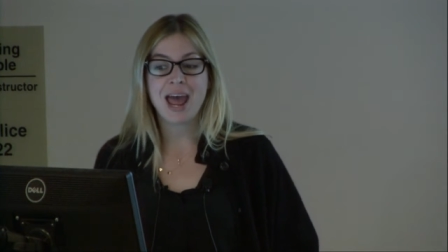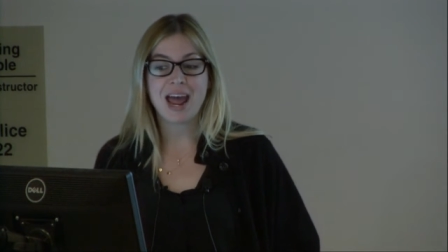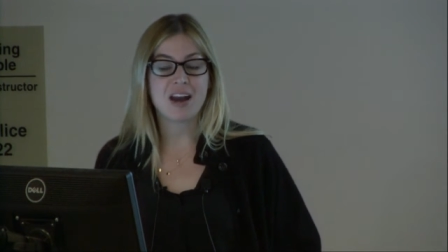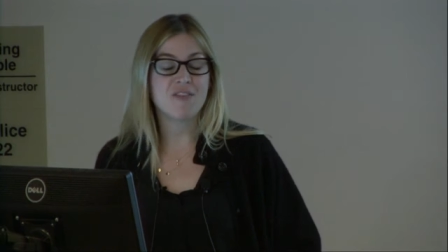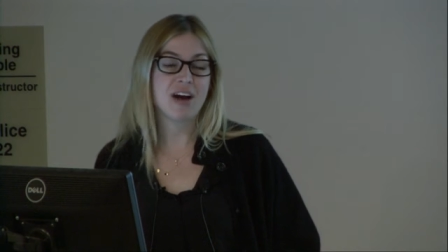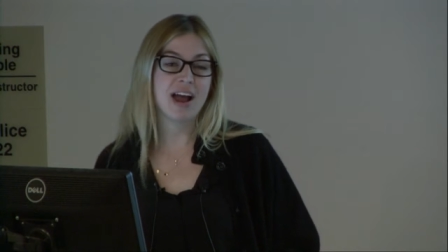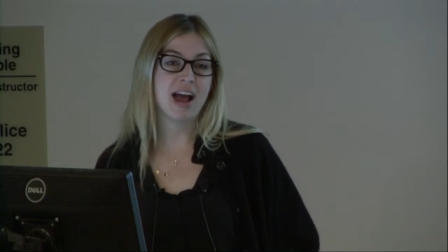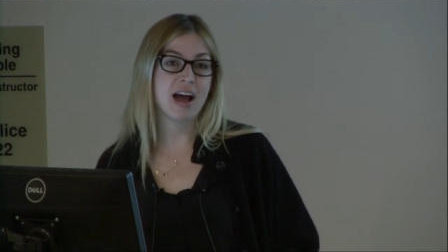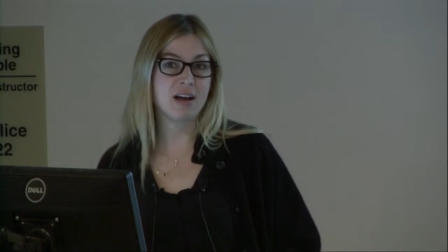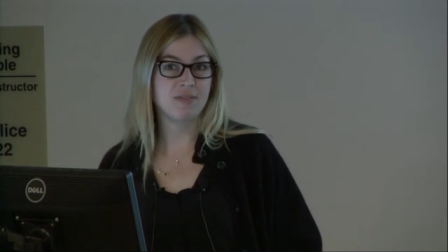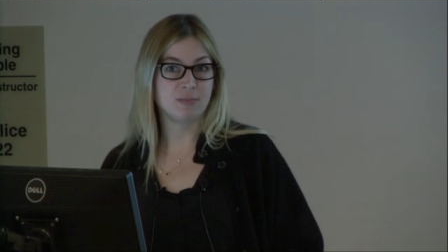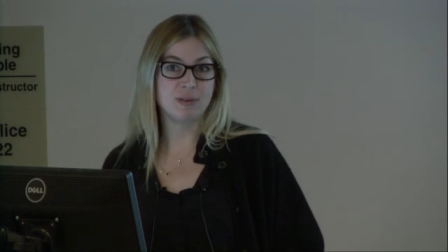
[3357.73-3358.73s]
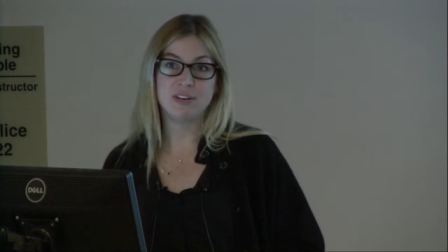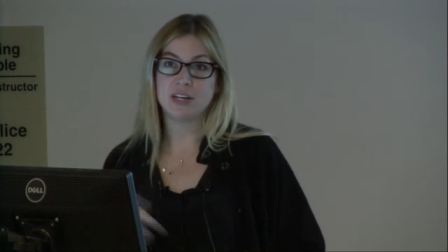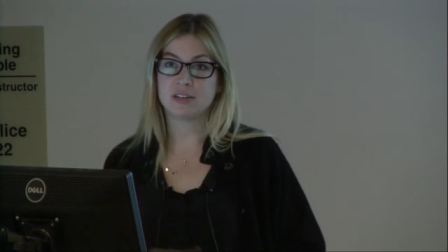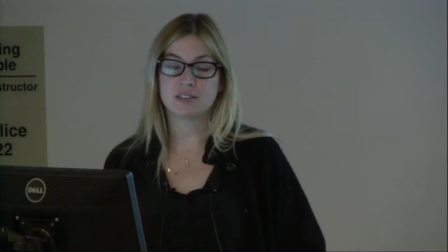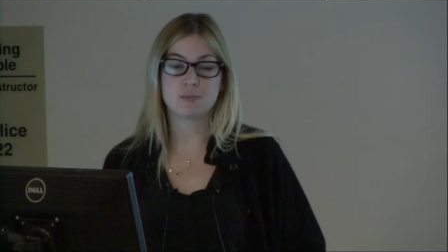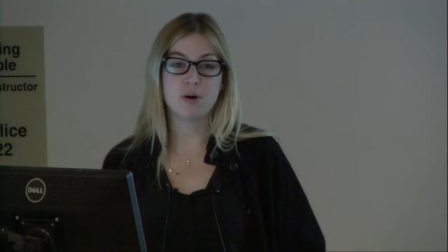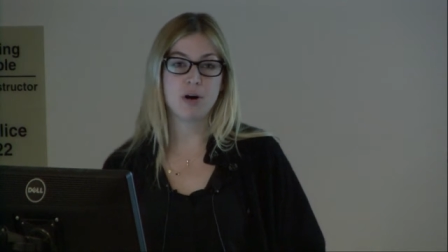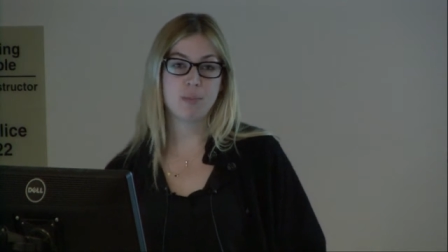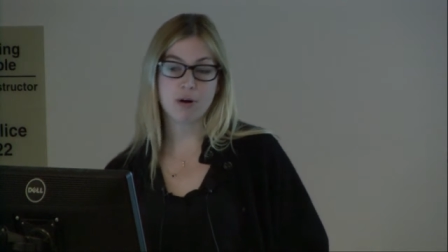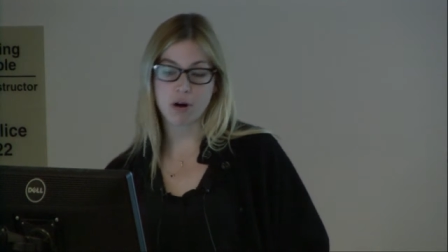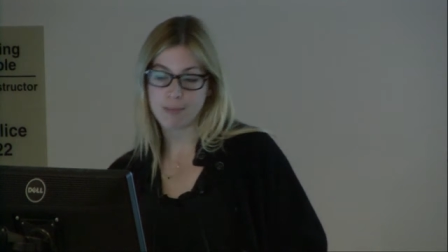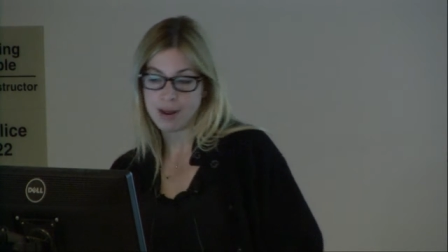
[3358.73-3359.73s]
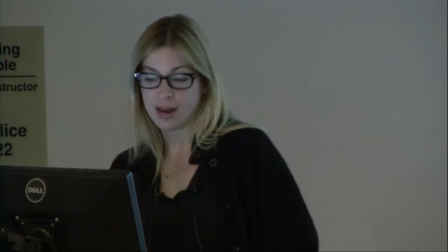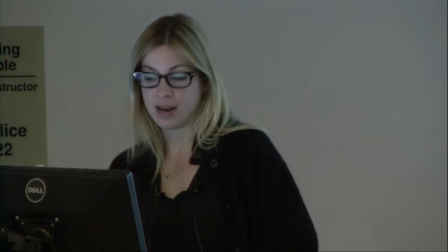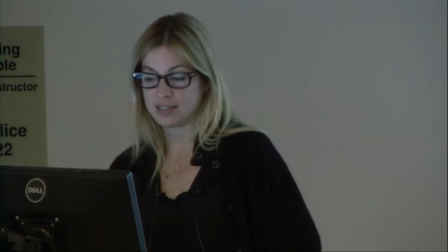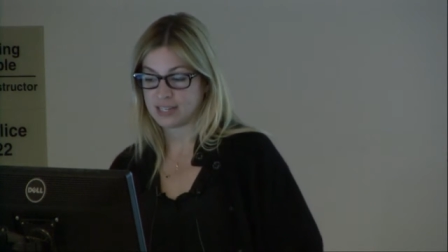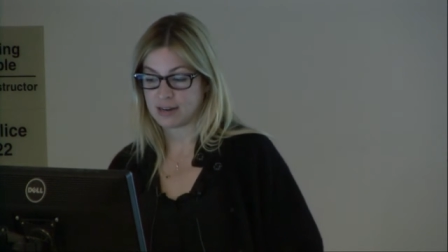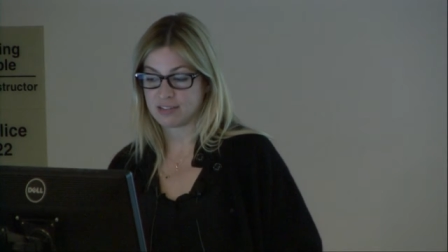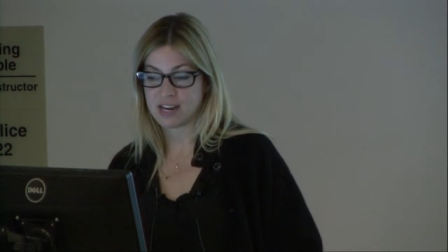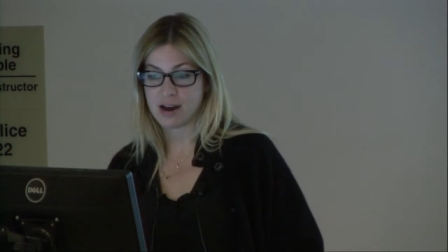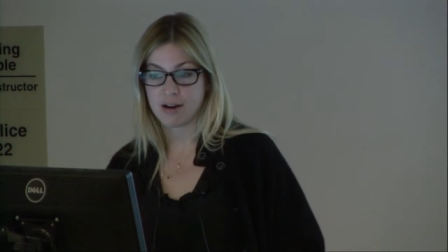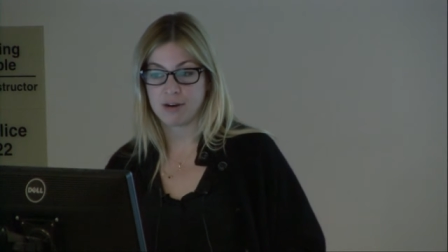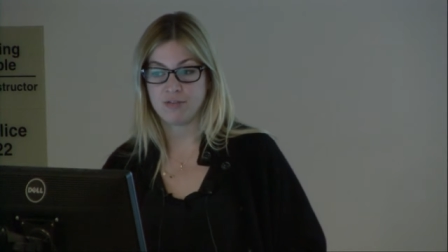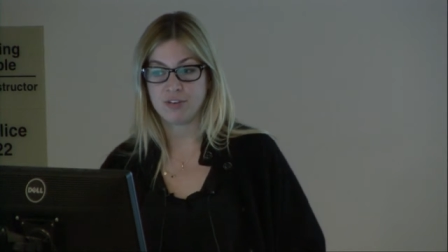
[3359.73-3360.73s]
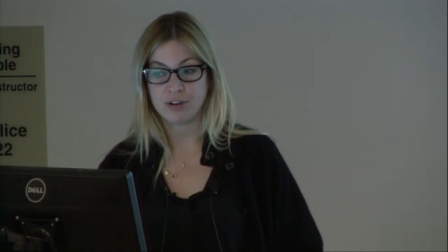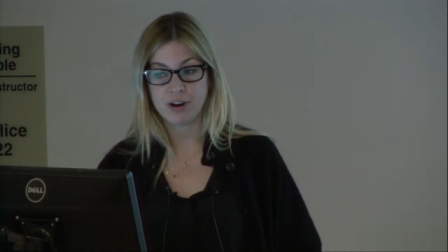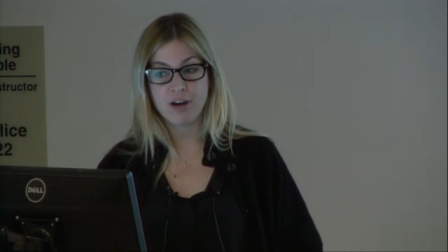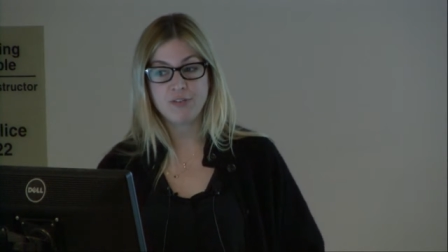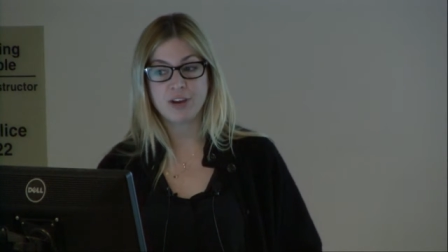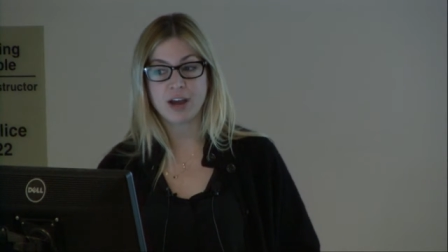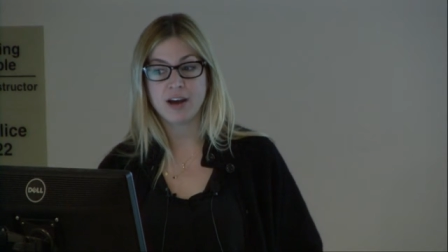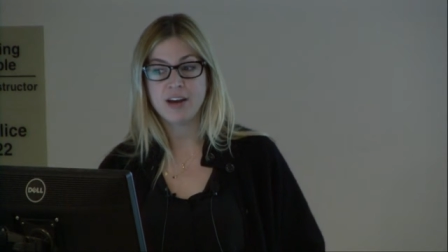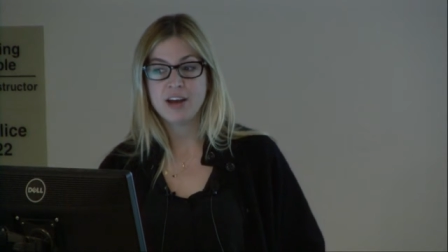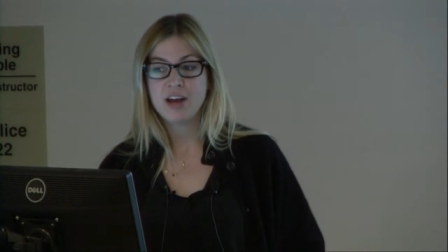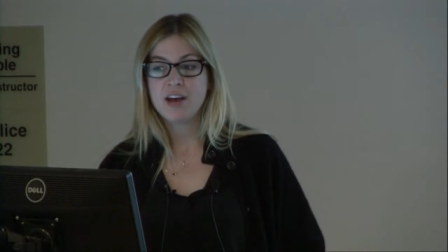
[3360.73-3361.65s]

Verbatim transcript: And if I am living in a small apartment in downtown Philadelphia,